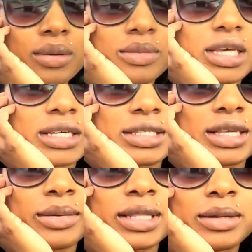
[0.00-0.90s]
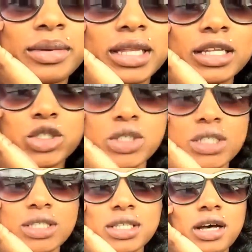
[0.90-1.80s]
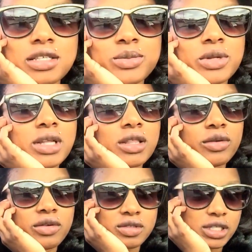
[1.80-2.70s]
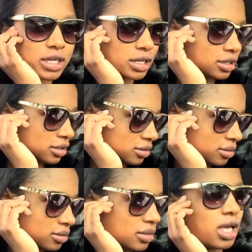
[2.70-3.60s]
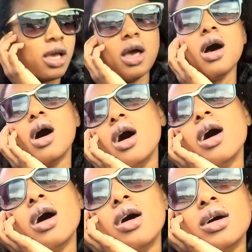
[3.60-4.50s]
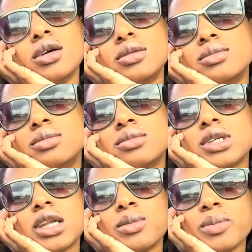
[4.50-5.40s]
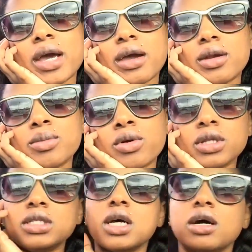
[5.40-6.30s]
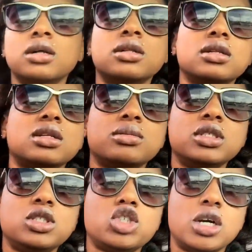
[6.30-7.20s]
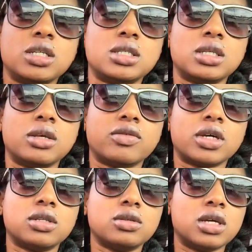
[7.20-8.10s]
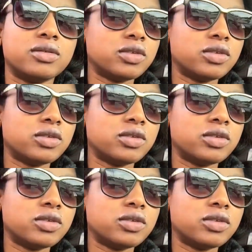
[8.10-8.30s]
Yes, I'm at the main entrance to the hospital at the Riverside. I'm gonna put my hair in a ponytail. I'm just trying to see if I can do that.